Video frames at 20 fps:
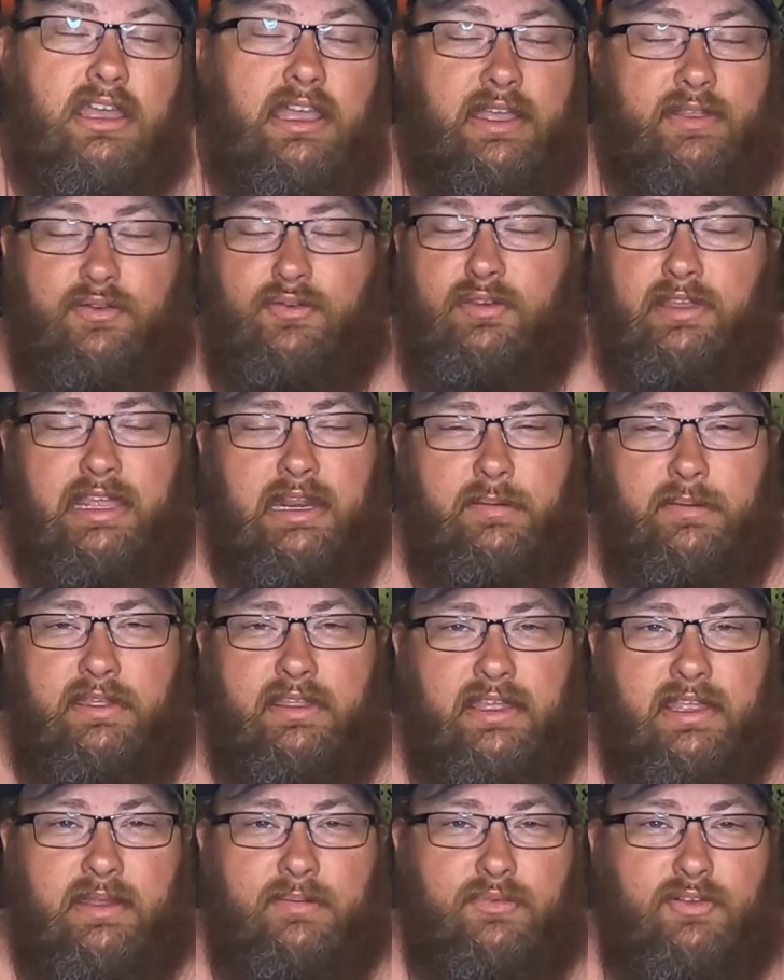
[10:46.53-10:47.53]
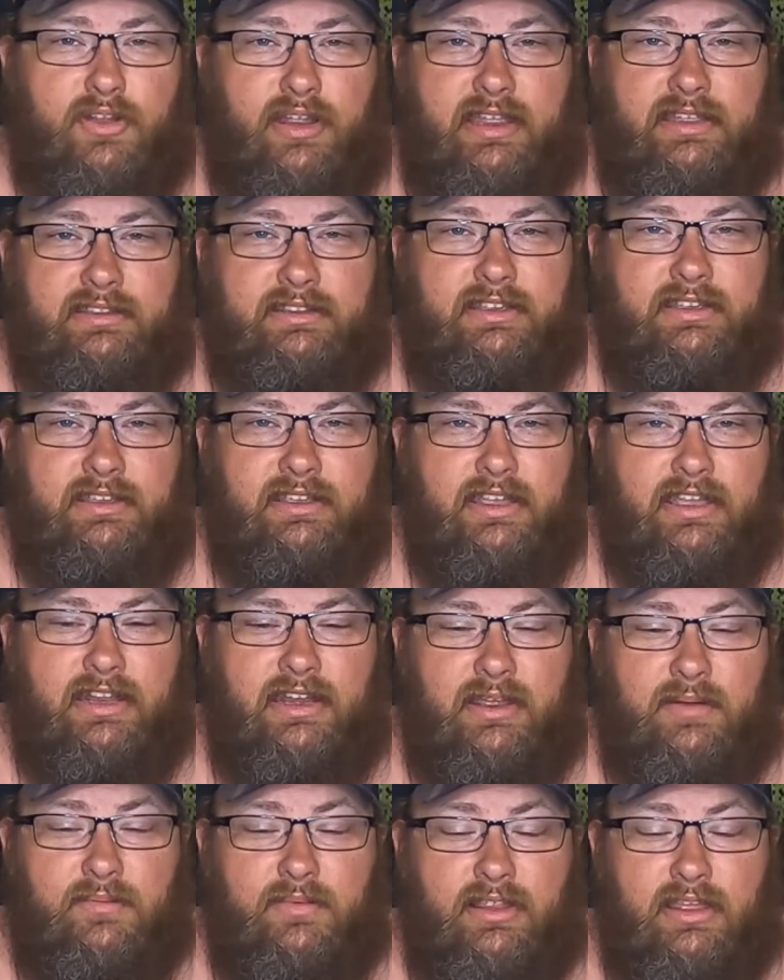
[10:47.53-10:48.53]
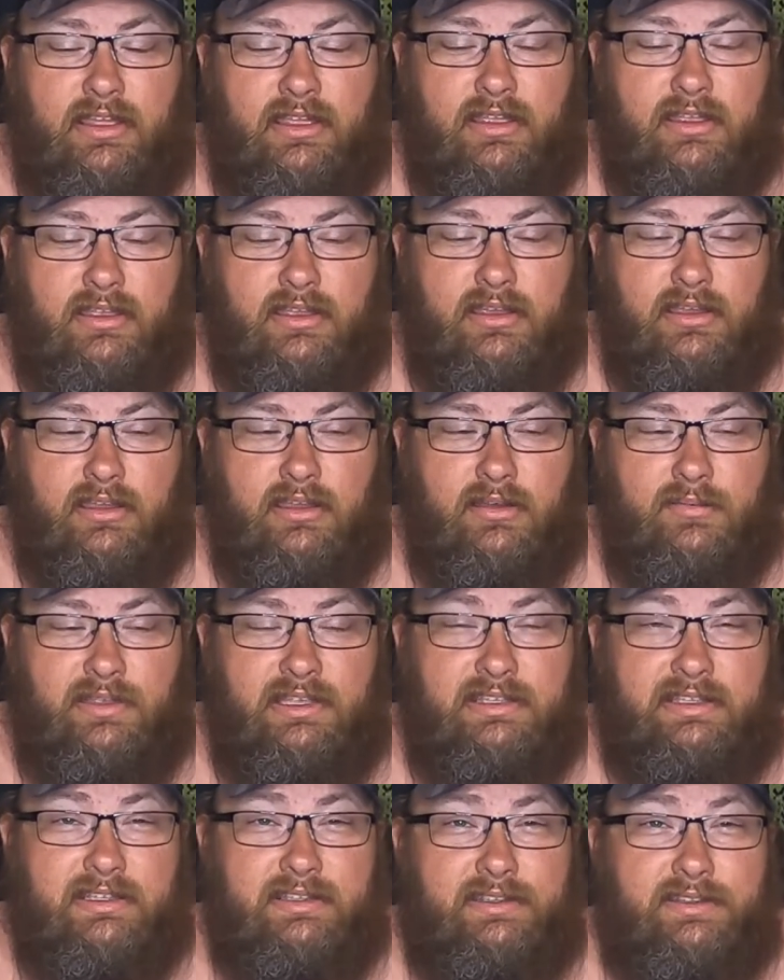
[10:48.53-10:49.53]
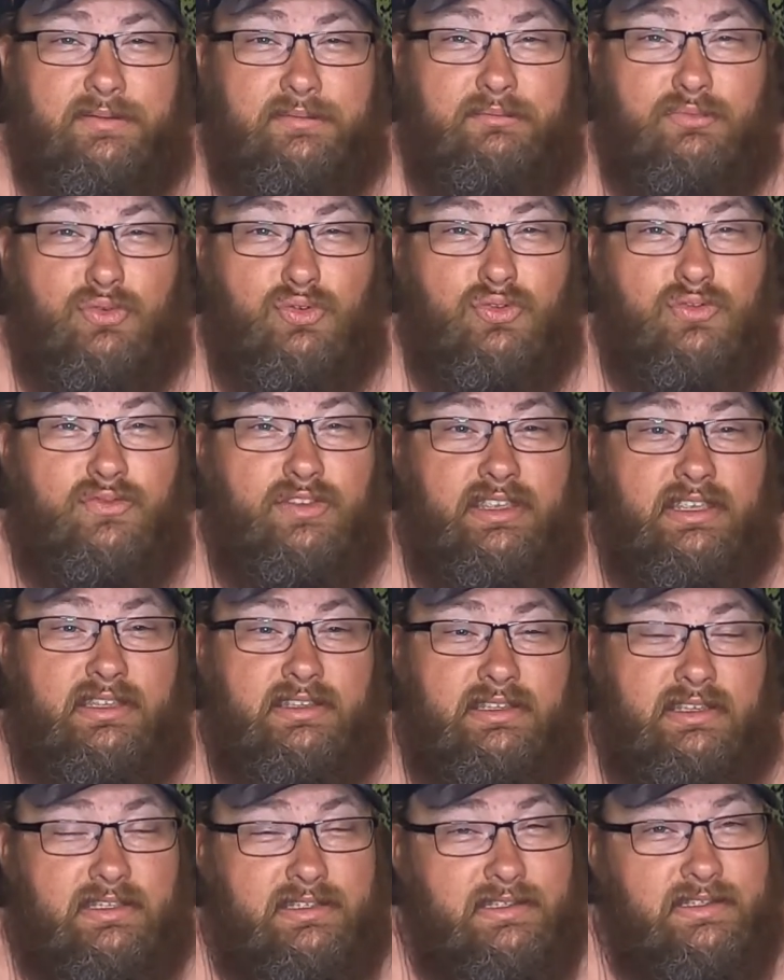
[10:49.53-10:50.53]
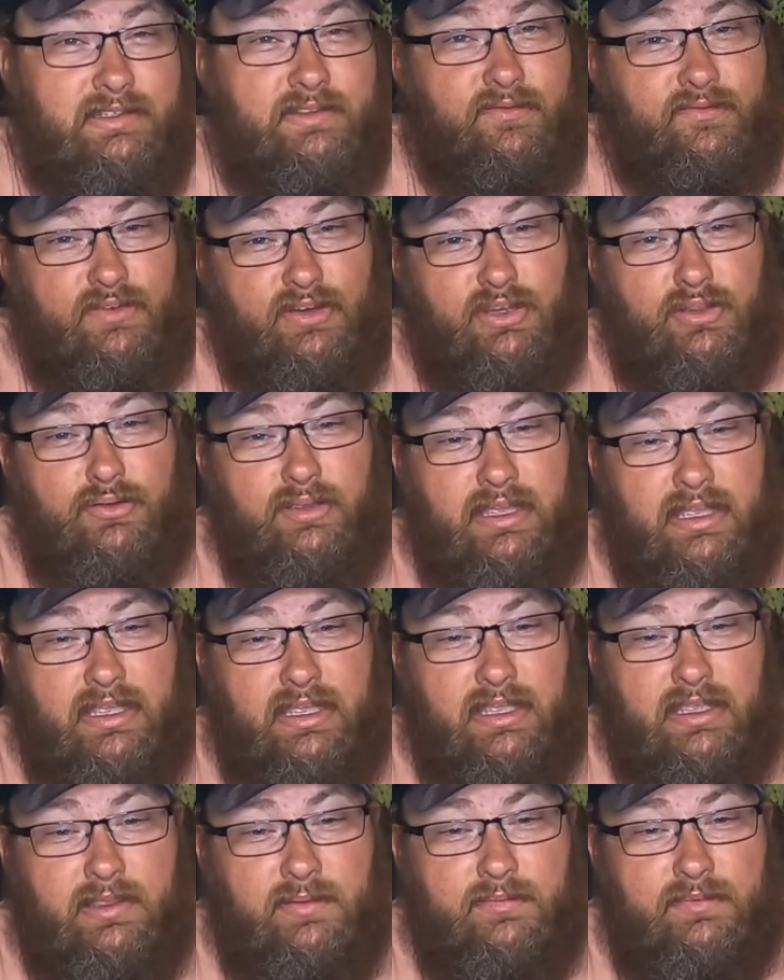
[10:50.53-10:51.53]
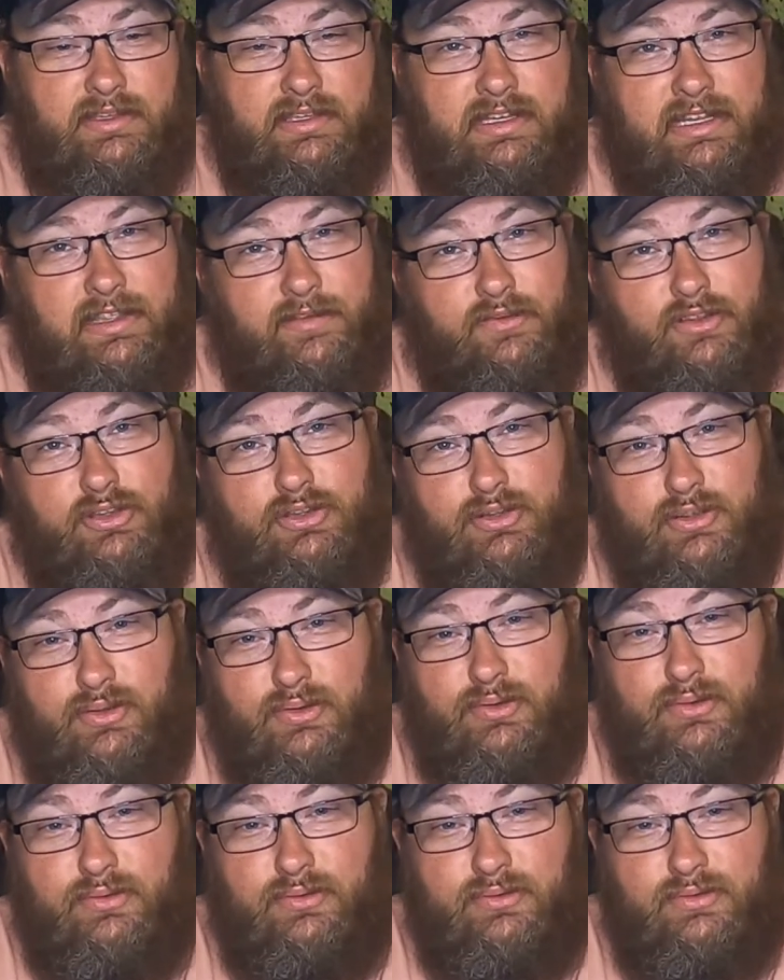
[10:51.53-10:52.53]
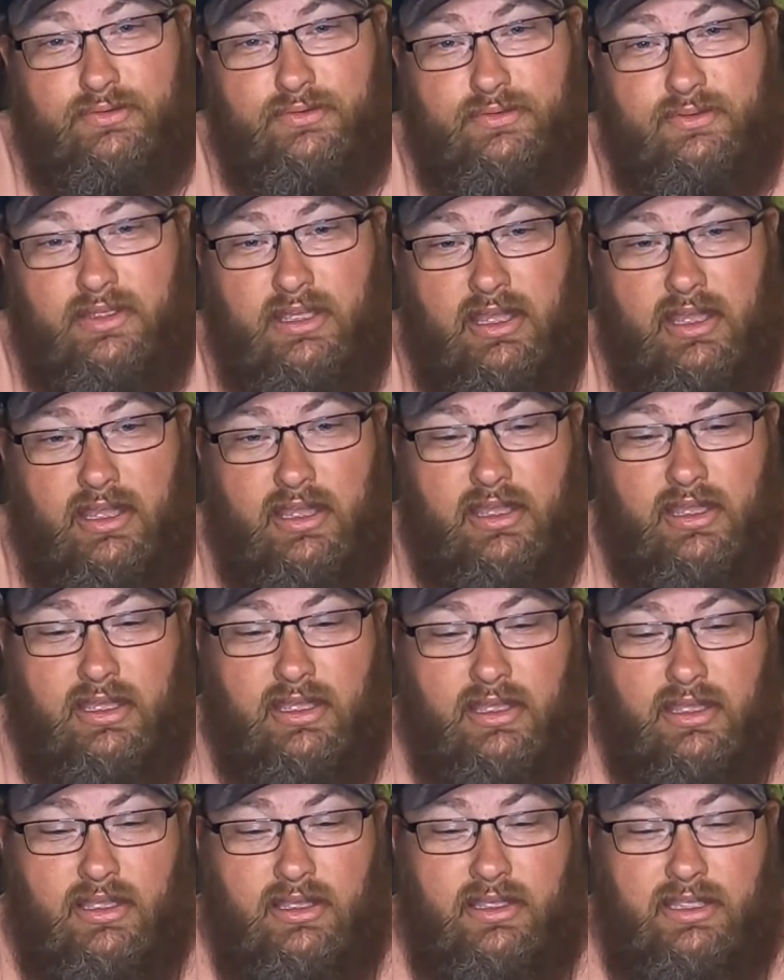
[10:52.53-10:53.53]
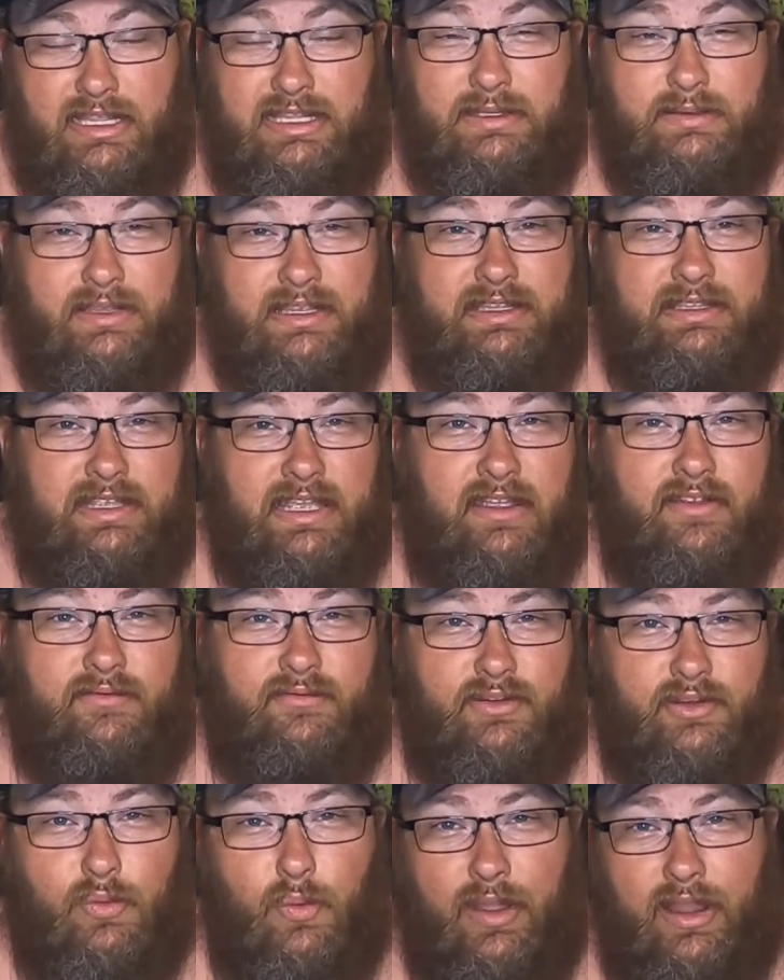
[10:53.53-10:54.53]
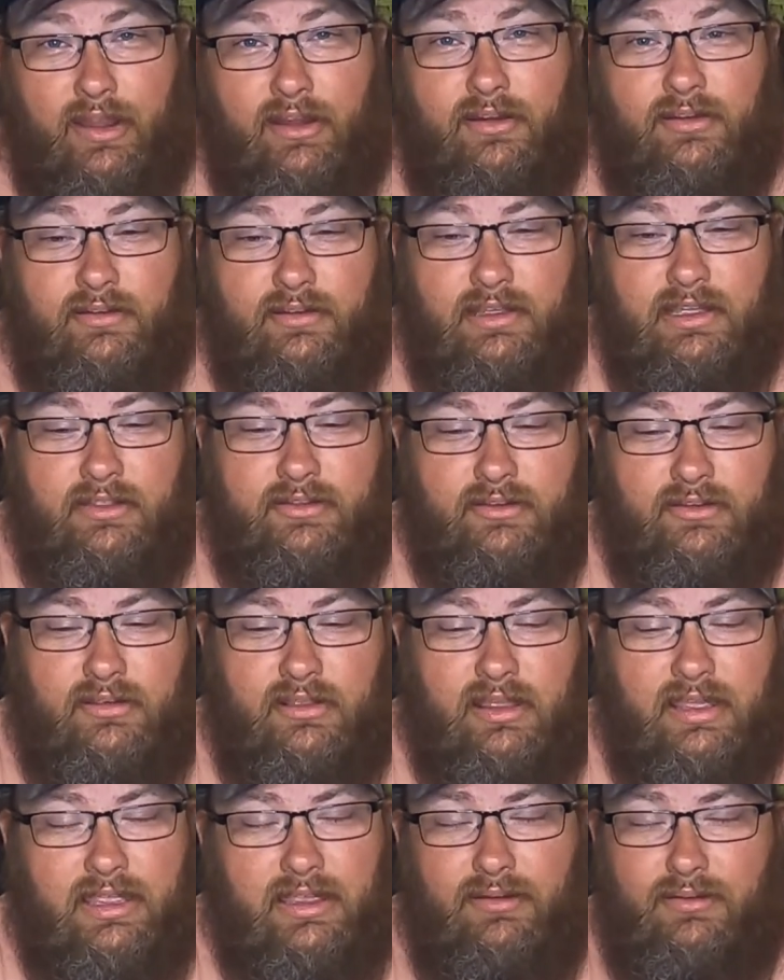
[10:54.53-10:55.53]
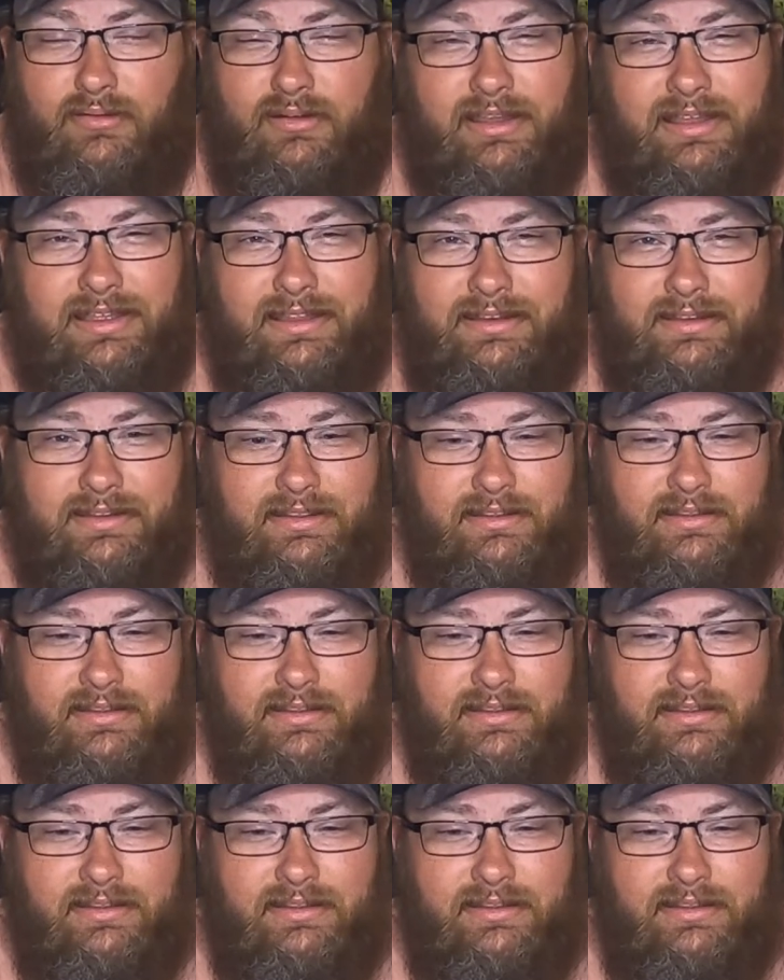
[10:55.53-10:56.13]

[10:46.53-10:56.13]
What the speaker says: And they're looking at me like I'm crazy. And I'm like, he's in some movies, he's in some video games, TV shows. He's everywhere. And they're like, "What?"